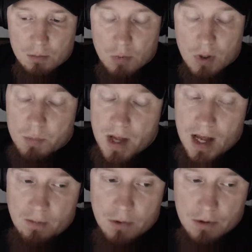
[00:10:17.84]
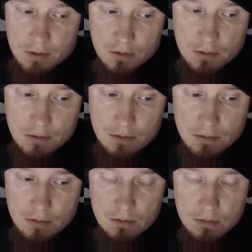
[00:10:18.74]
well, Bob,
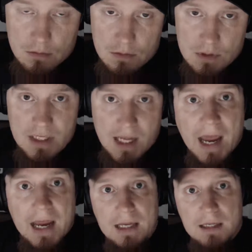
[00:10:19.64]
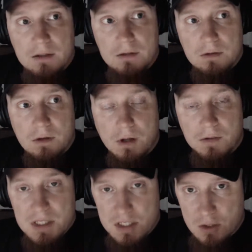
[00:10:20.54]
today
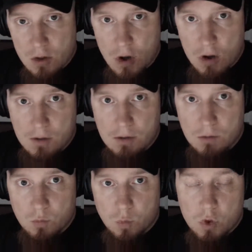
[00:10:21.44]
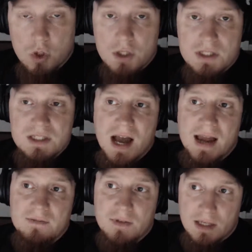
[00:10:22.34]
on this call, we're going to
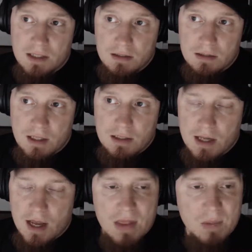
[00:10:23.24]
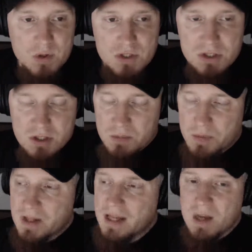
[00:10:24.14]
dive in. And that person's going to
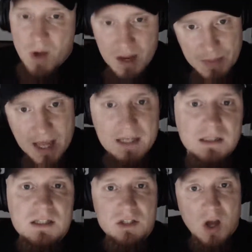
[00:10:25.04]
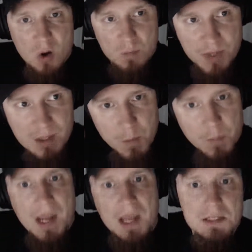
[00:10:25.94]
be like, come on, Ben, let's go. Pick up the
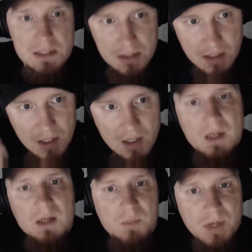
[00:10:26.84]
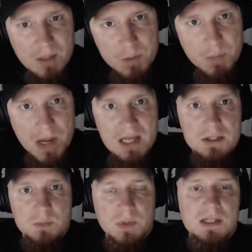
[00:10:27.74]
pace. Pick up the
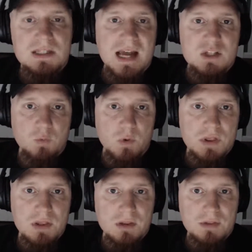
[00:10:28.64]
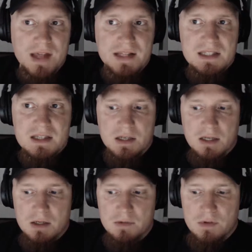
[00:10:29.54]
pace, because that's
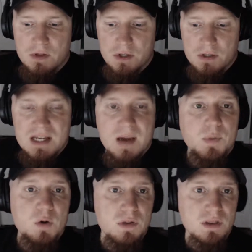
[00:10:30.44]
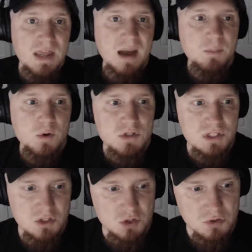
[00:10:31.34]
the tempo that
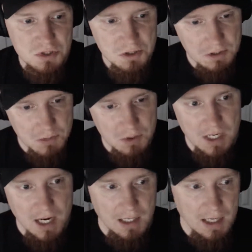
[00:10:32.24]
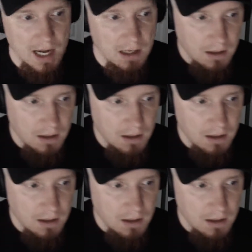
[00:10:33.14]
person is used to communicating at.